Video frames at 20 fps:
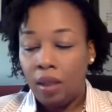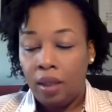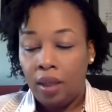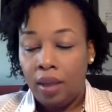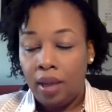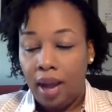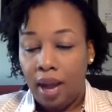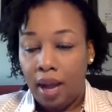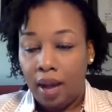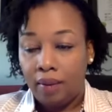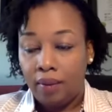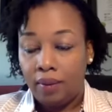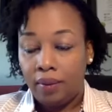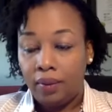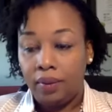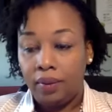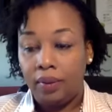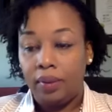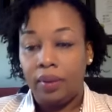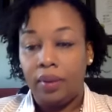now
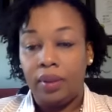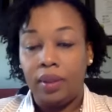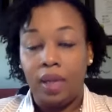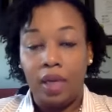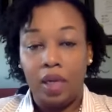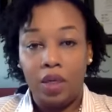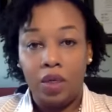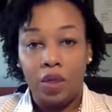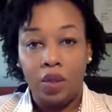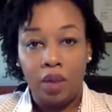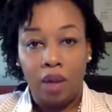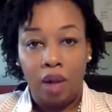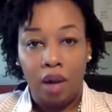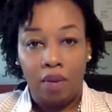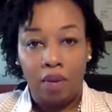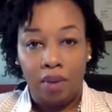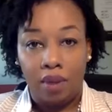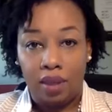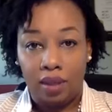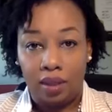the issue
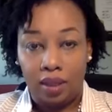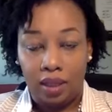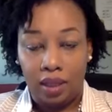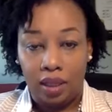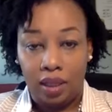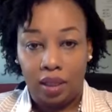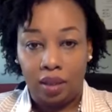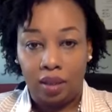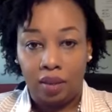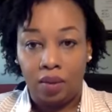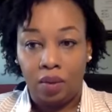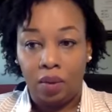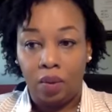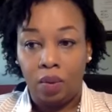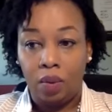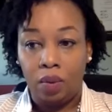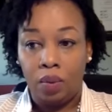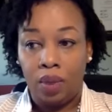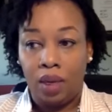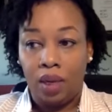now we are seeing,
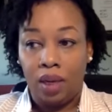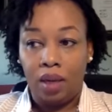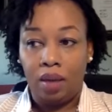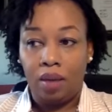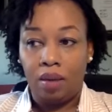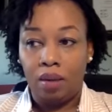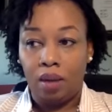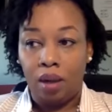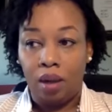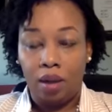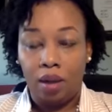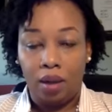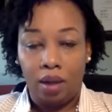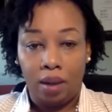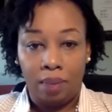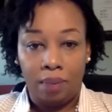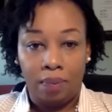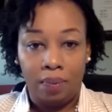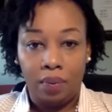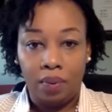so they
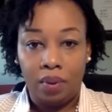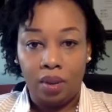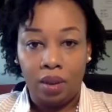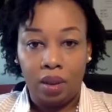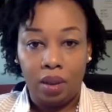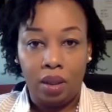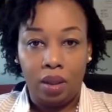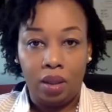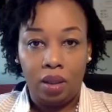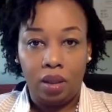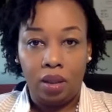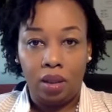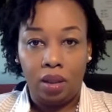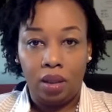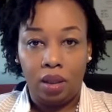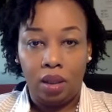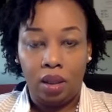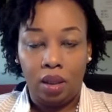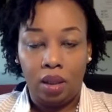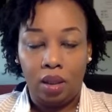are put
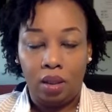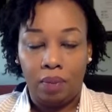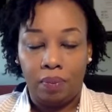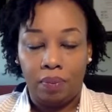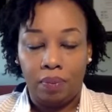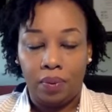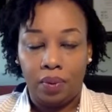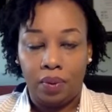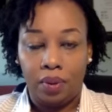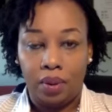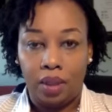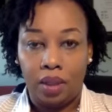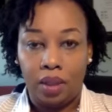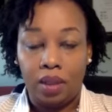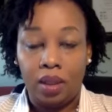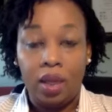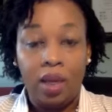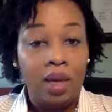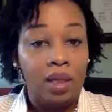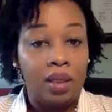in a
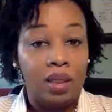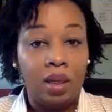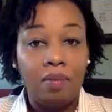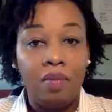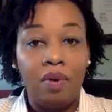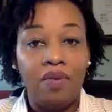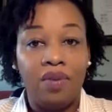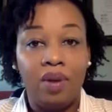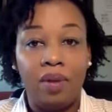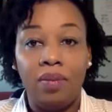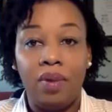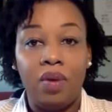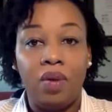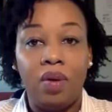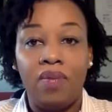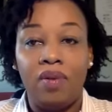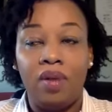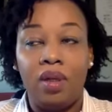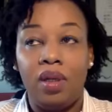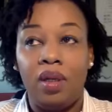process. Some of them, they don't
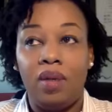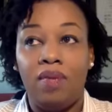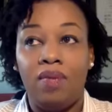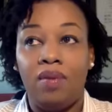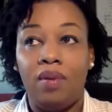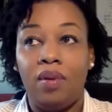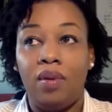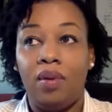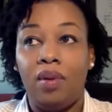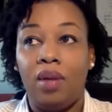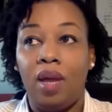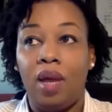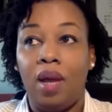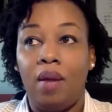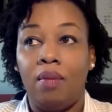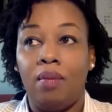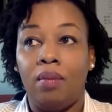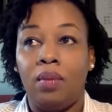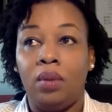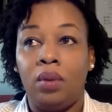even give
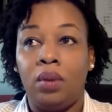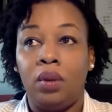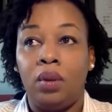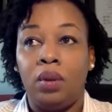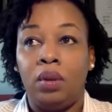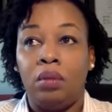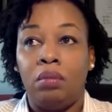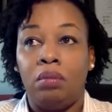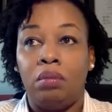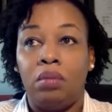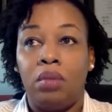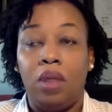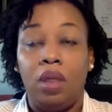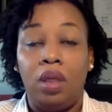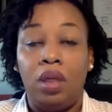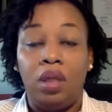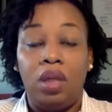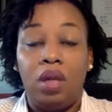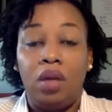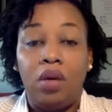them,
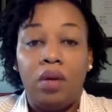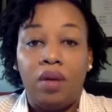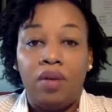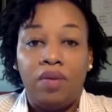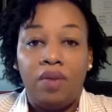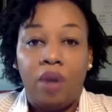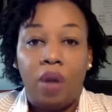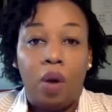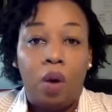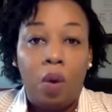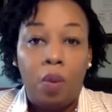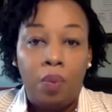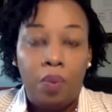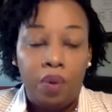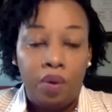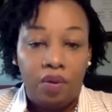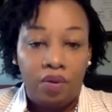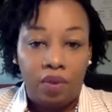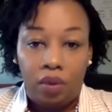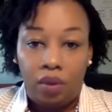and they don't give you a
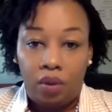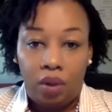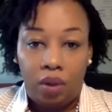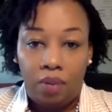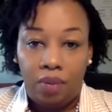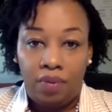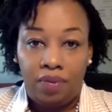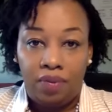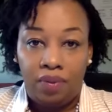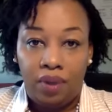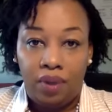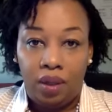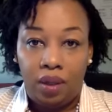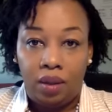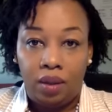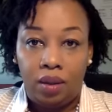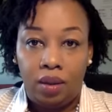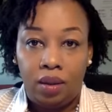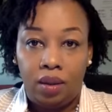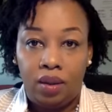copy of your credible
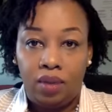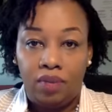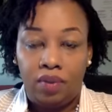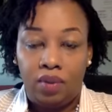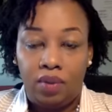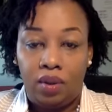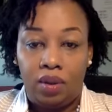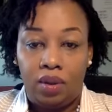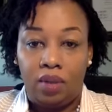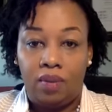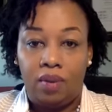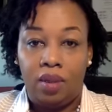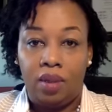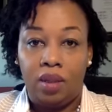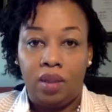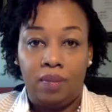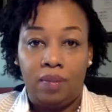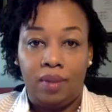fear interview determination,